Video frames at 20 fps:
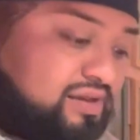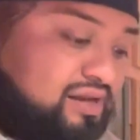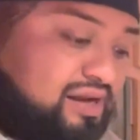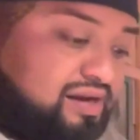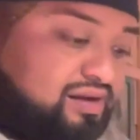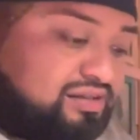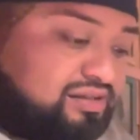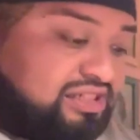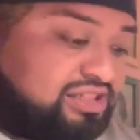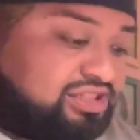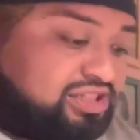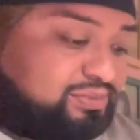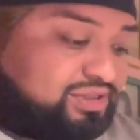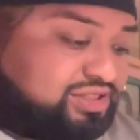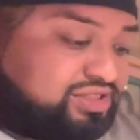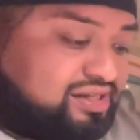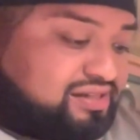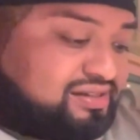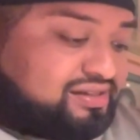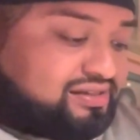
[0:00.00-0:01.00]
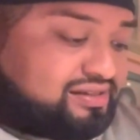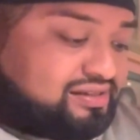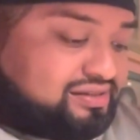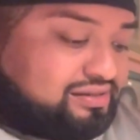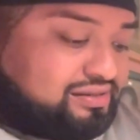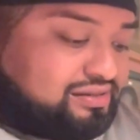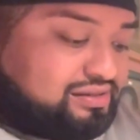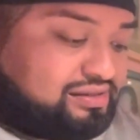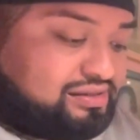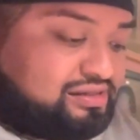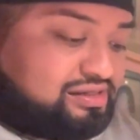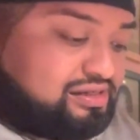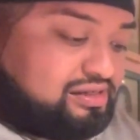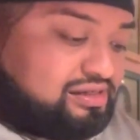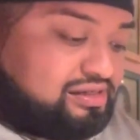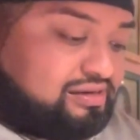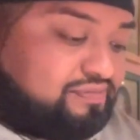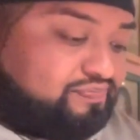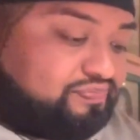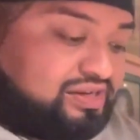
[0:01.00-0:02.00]
How is that chimichanga?
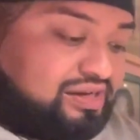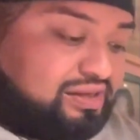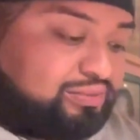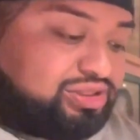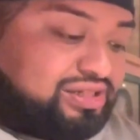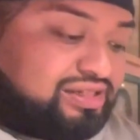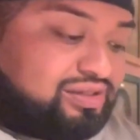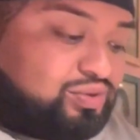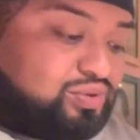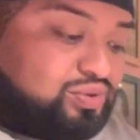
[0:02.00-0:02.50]
I'm trying to